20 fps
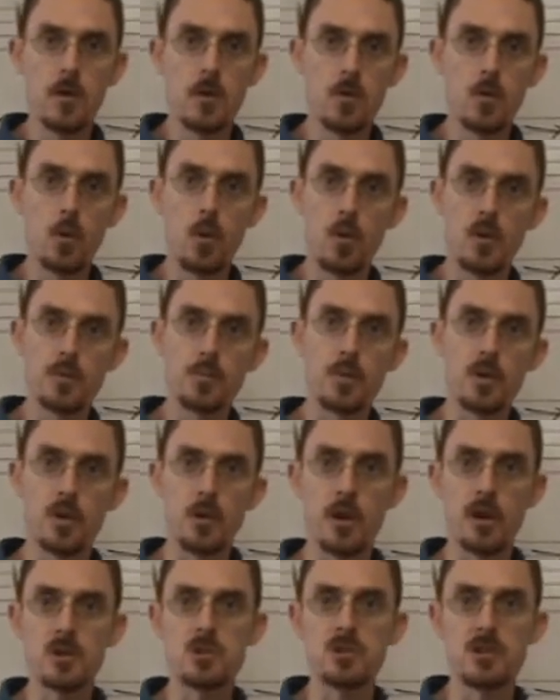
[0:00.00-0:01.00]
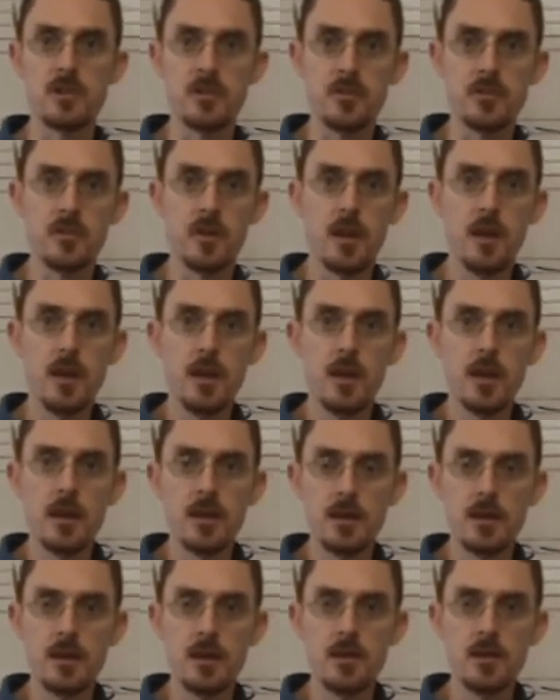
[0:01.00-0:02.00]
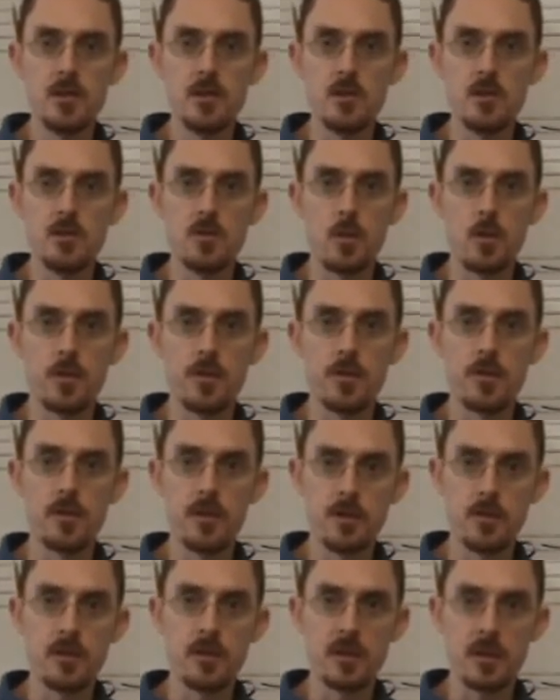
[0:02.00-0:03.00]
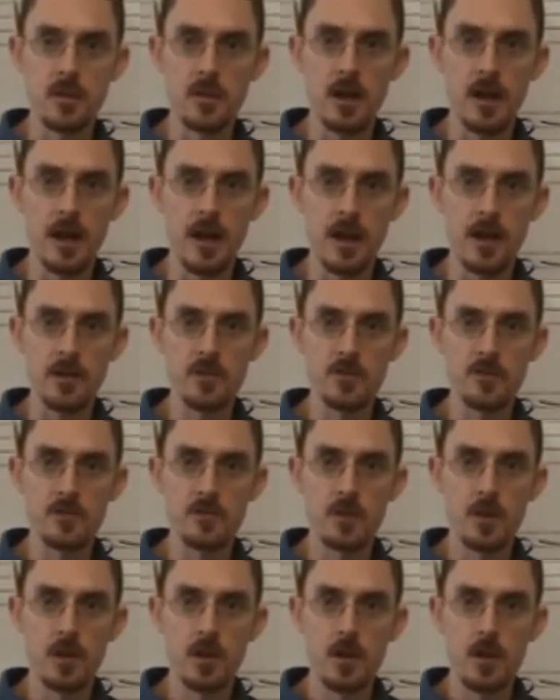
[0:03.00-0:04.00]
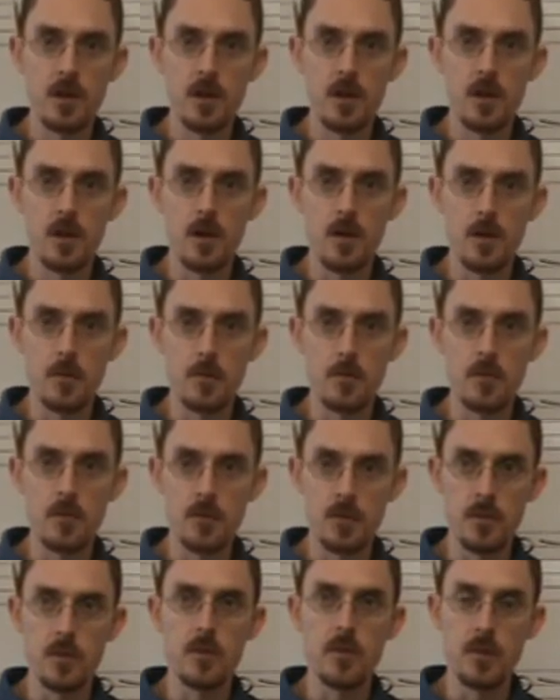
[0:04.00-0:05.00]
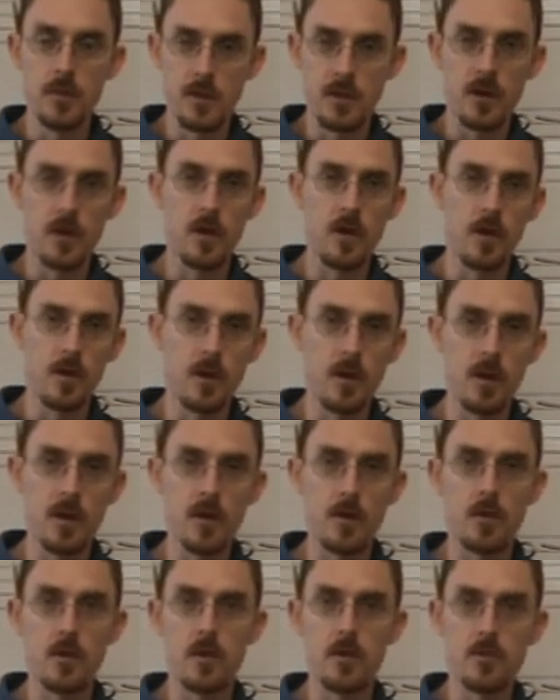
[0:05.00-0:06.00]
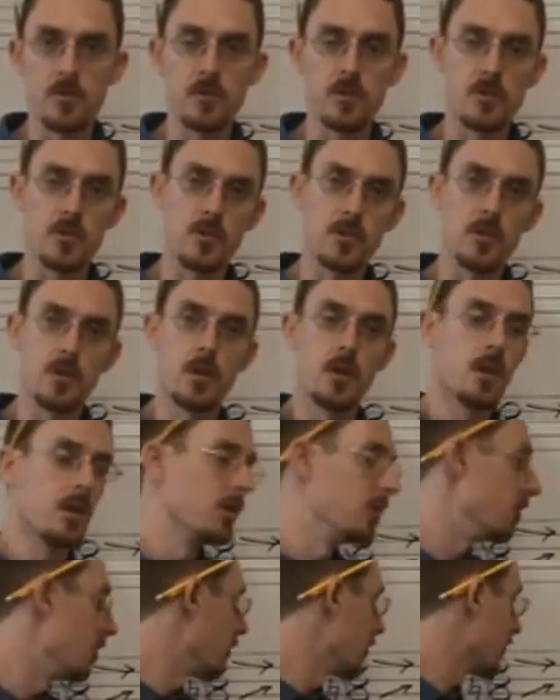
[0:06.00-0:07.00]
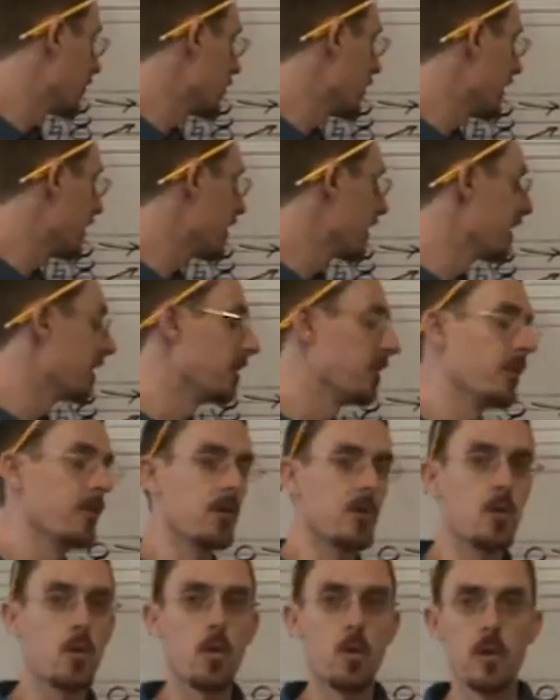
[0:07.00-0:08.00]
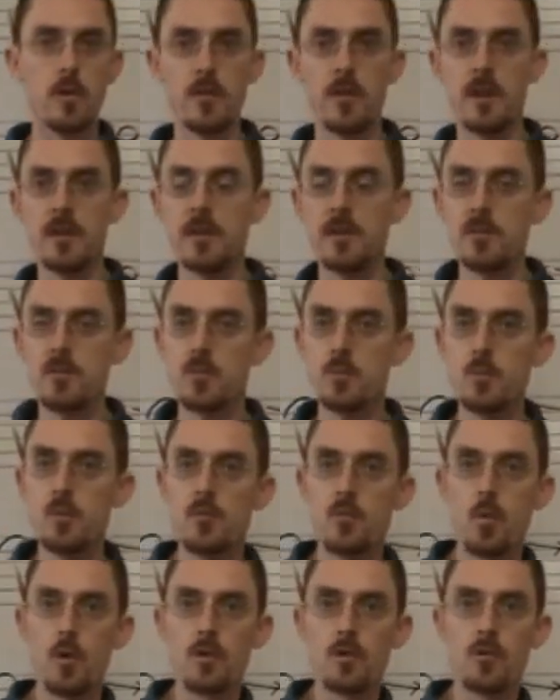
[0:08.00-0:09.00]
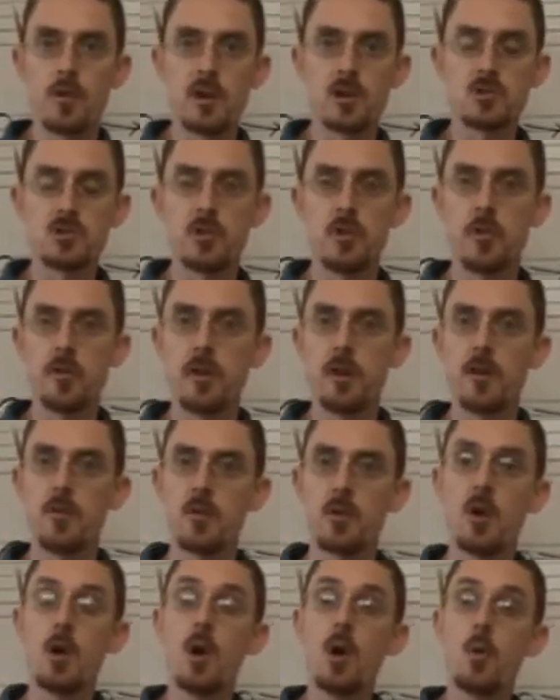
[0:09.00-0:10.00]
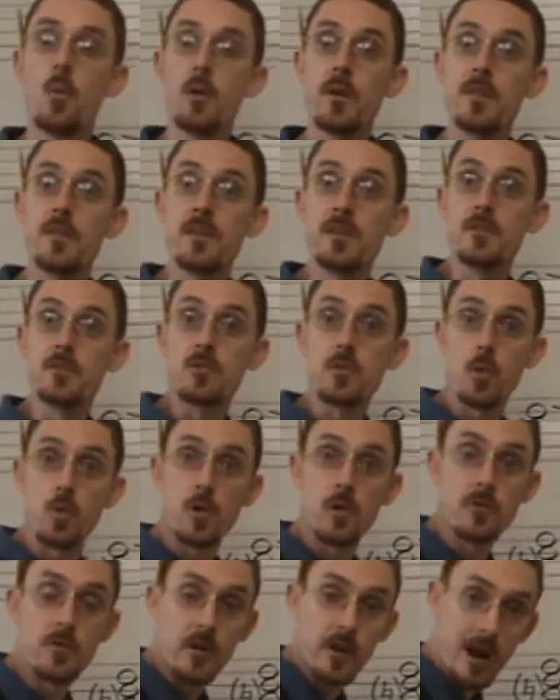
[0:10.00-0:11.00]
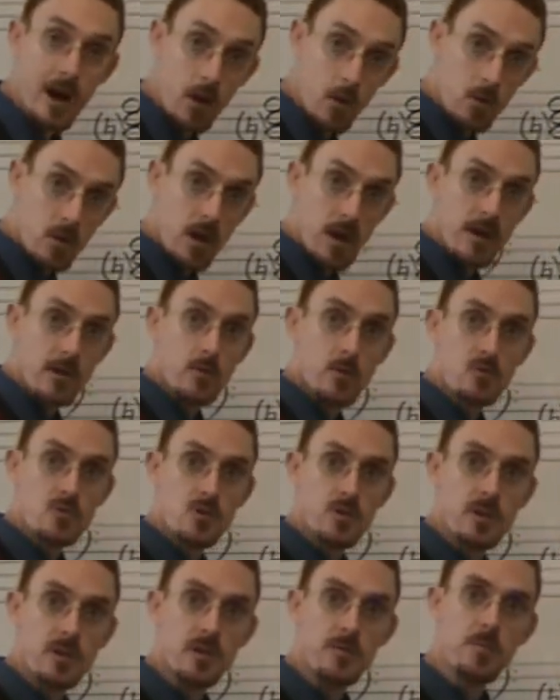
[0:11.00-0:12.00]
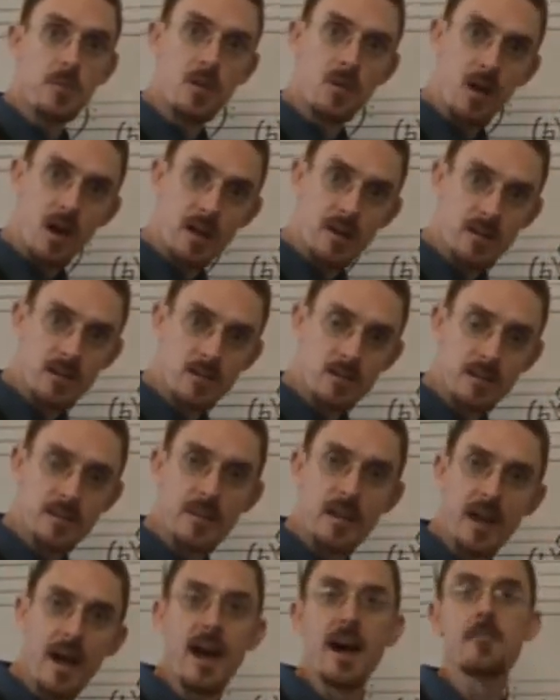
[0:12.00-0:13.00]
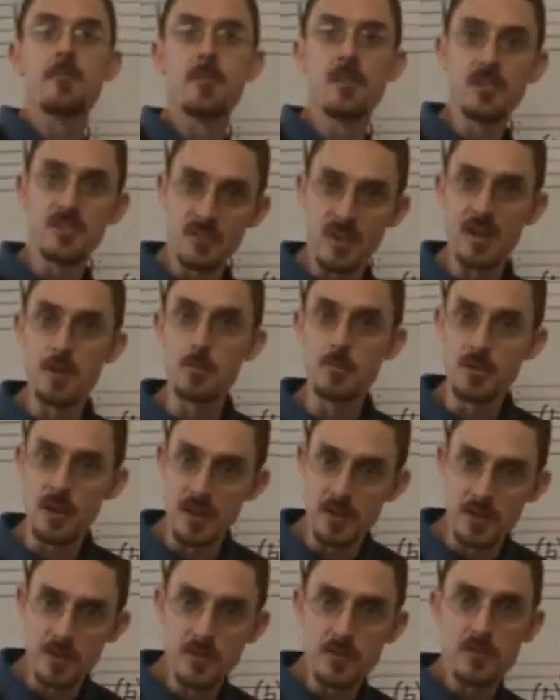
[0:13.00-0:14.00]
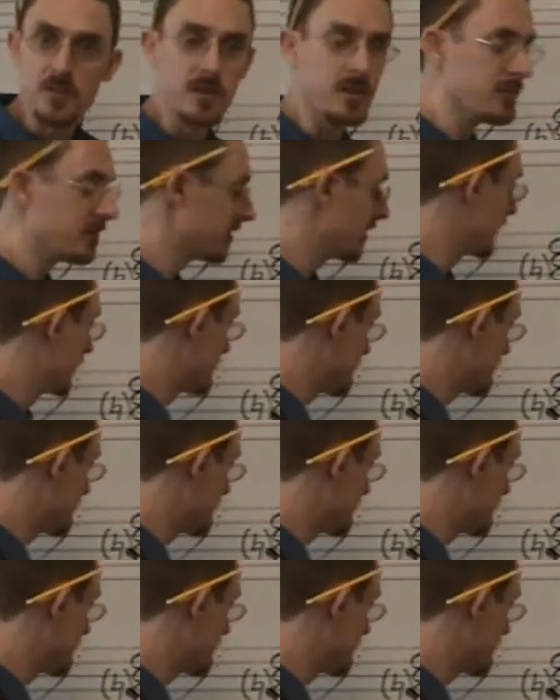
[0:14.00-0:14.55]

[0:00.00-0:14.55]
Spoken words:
chord progressions in your theory class, and there are certain notes within the chord that need to move one direction or the other, when these chords are outlined or treated melodically, they have the same tendencies.